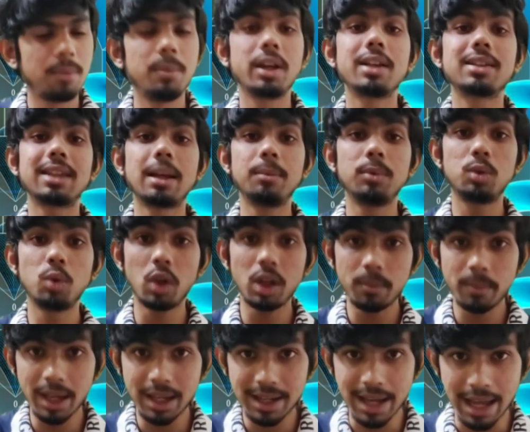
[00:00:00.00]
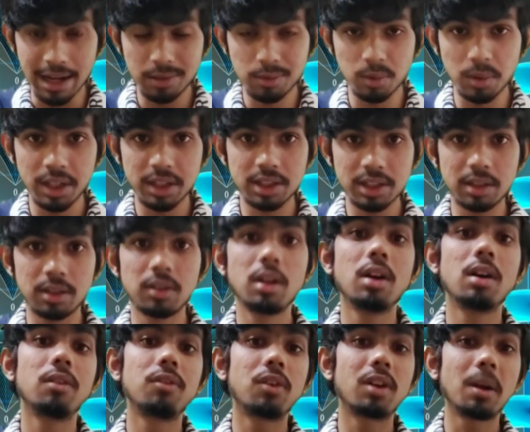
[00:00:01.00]
because I'm doing my
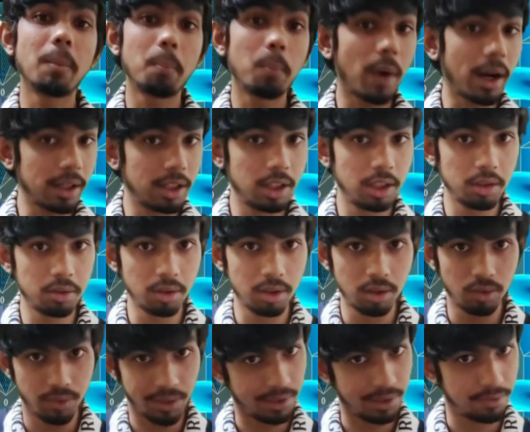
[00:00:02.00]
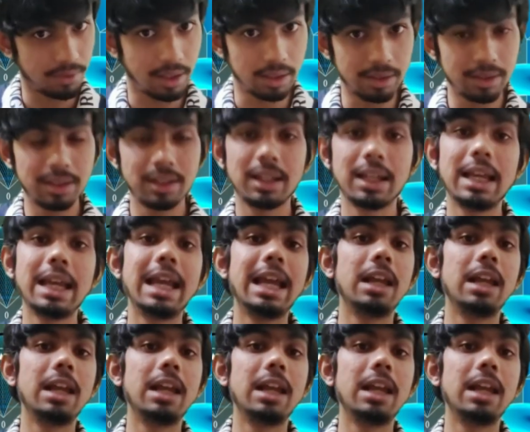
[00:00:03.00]
calculation for a particular wavelength.